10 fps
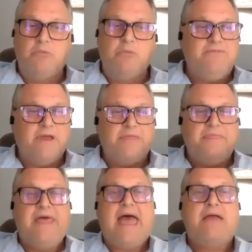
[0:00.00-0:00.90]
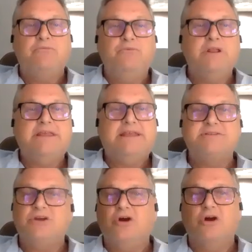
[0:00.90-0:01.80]
But we found that really
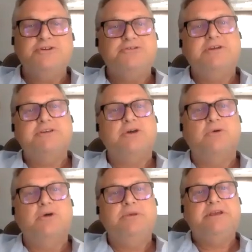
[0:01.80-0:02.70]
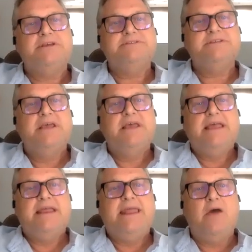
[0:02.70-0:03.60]
gets the heartstrings going, because
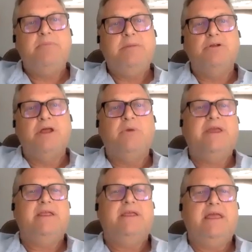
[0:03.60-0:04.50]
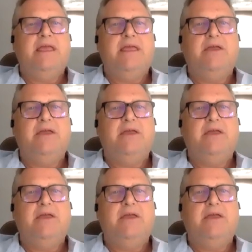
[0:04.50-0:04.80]
now people are like, wait,